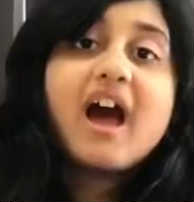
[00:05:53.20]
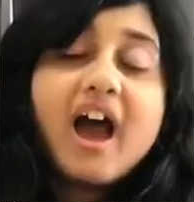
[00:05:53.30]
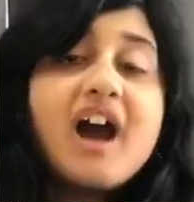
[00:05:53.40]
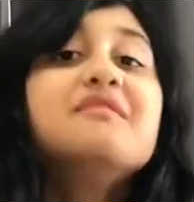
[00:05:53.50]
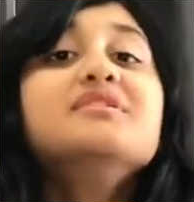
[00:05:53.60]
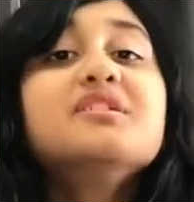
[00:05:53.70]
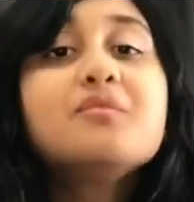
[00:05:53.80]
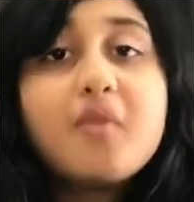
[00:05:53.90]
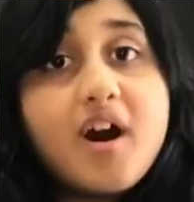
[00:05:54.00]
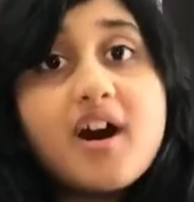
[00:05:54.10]
How in
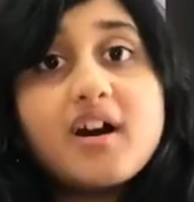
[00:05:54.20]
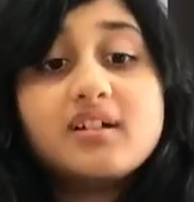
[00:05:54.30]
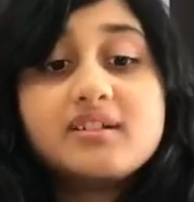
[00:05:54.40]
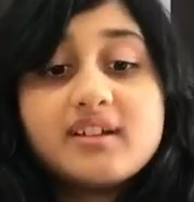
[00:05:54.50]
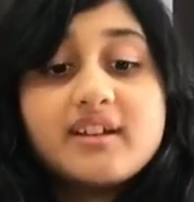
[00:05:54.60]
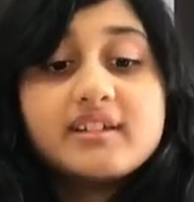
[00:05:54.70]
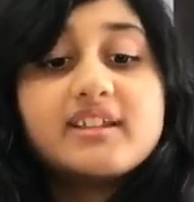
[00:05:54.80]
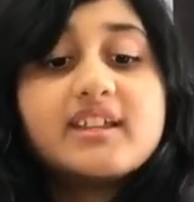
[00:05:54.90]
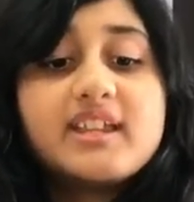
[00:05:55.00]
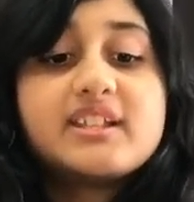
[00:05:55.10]
the world
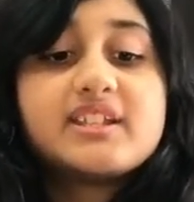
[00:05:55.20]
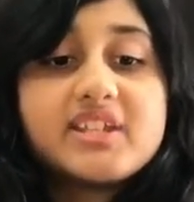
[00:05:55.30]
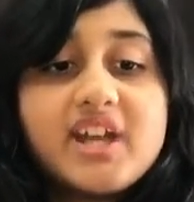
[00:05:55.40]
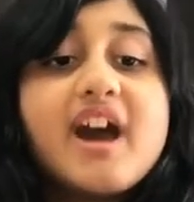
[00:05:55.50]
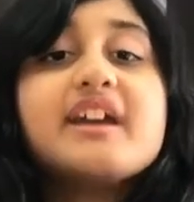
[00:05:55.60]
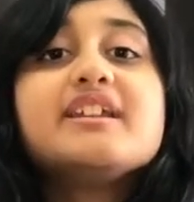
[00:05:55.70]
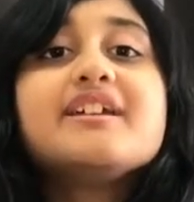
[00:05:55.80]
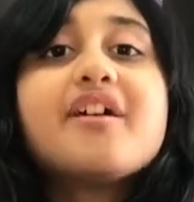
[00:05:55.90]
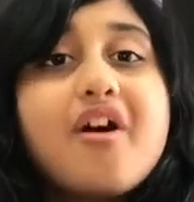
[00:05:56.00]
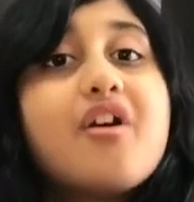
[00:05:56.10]
did this
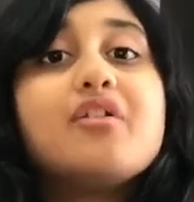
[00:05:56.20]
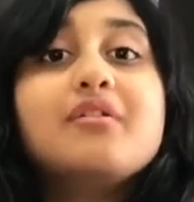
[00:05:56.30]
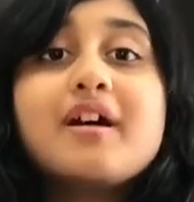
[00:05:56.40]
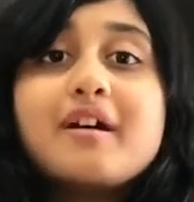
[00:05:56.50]
tiny hole,